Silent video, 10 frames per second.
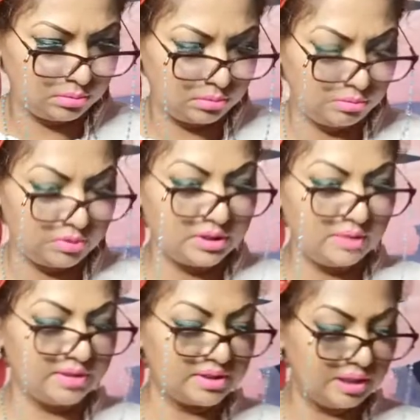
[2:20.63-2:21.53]
We'll see
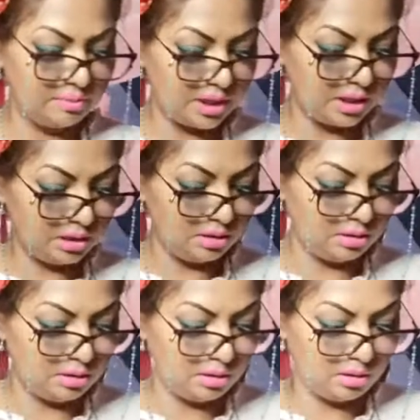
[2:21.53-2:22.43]
the same card
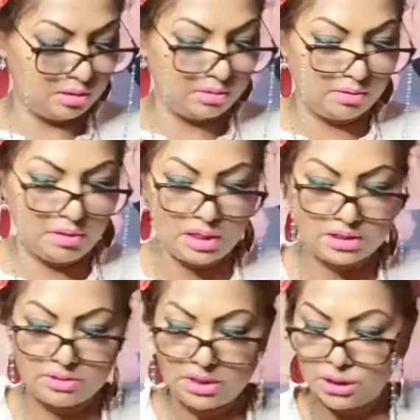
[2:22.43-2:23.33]
in the
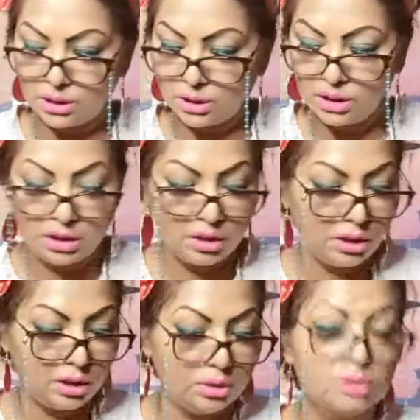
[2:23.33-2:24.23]
last reading
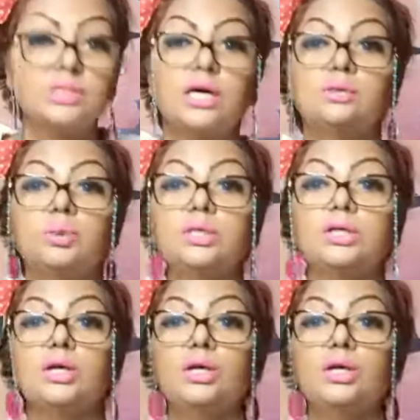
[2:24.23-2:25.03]
to start with.